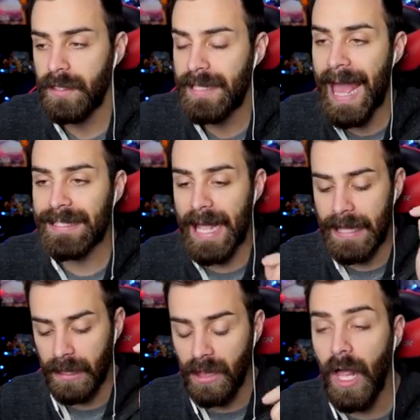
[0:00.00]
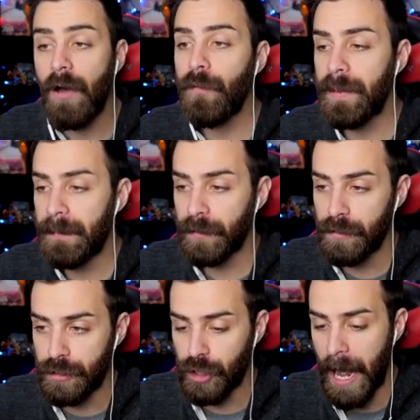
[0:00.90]
yes, I love when people
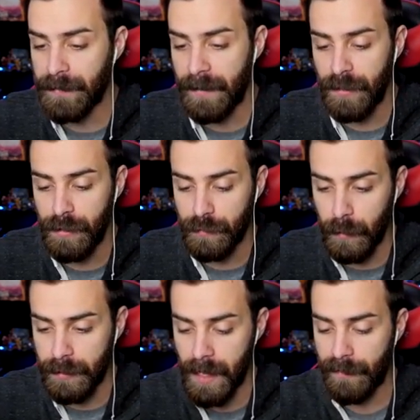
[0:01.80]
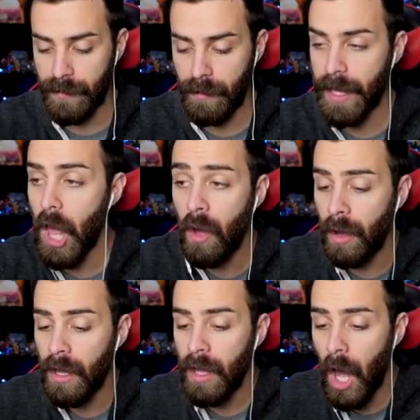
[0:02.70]
use traps after to use Rose Lover. They're like, oh,
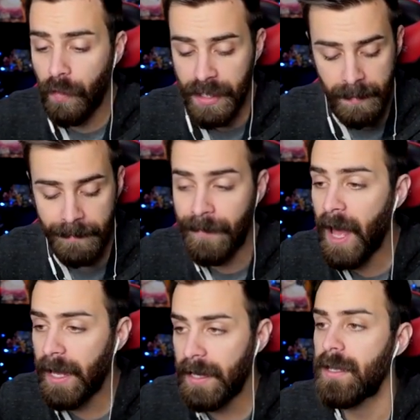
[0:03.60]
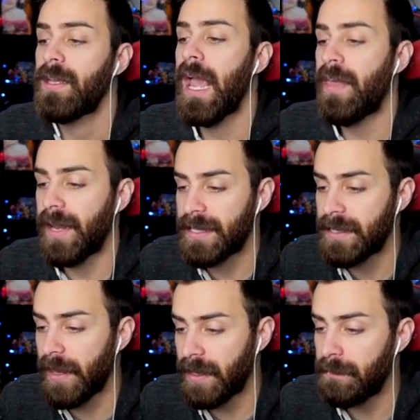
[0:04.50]
oh, this will be fine. And then it's
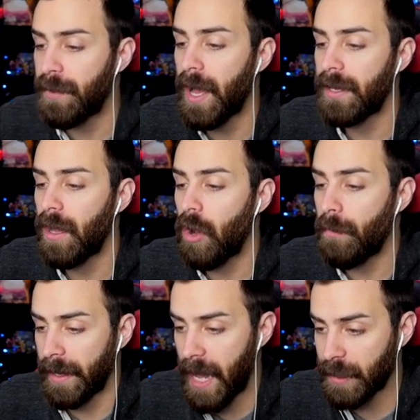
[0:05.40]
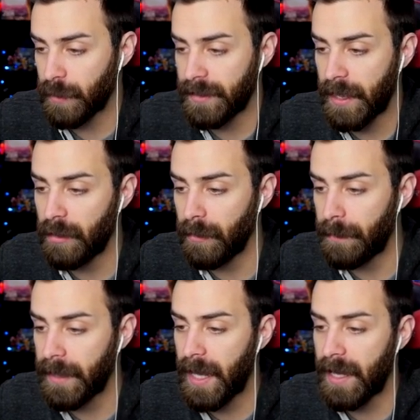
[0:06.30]
nothing but, oh my gosh, what a terrible
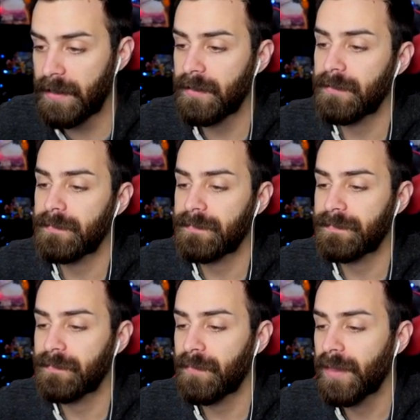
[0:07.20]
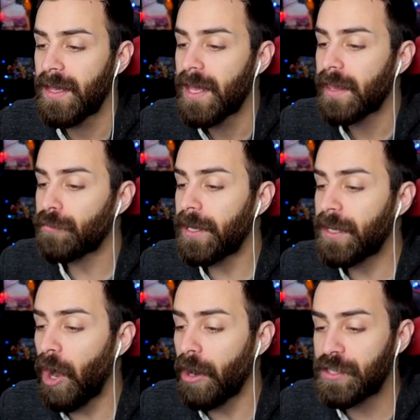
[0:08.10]
opening hand. Three
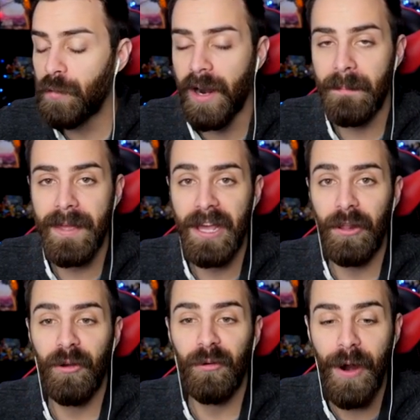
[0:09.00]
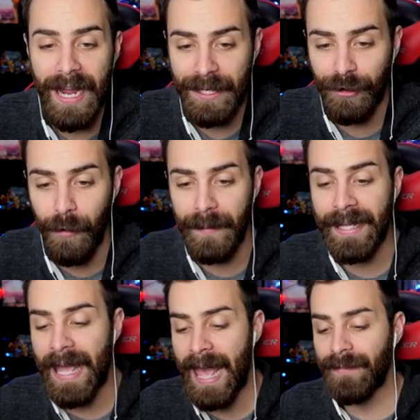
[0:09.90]
cards you want to mill right in your
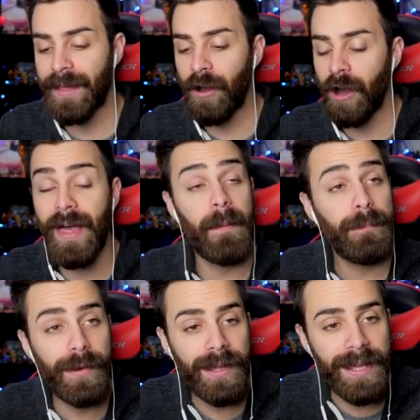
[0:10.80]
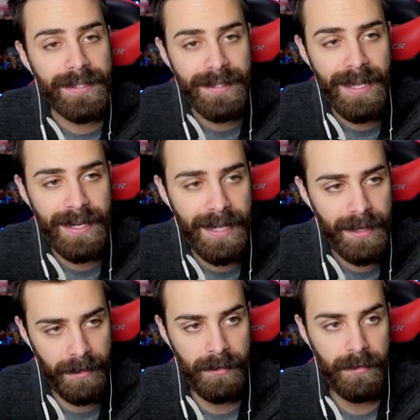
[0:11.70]
opening hand. They call that Brick City.